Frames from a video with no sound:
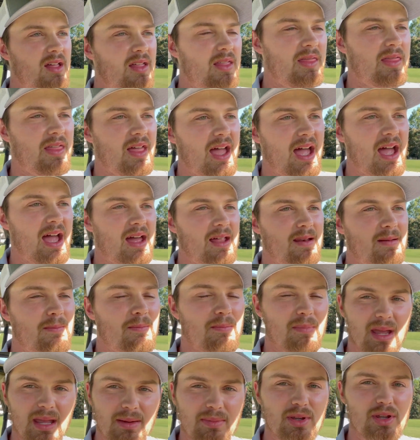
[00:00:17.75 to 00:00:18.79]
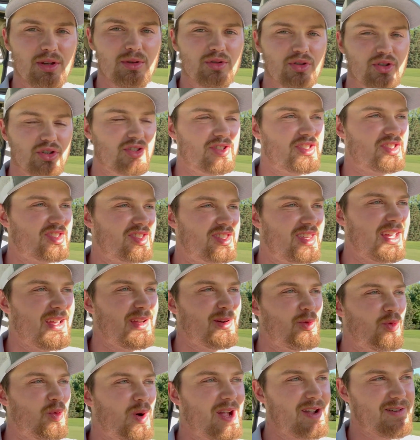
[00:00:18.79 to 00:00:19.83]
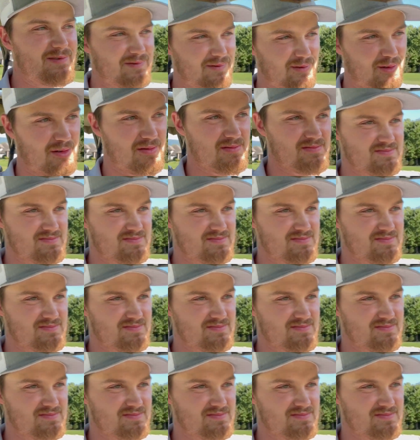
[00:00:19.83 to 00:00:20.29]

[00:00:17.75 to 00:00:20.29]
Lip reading: that maybe you should stay away from.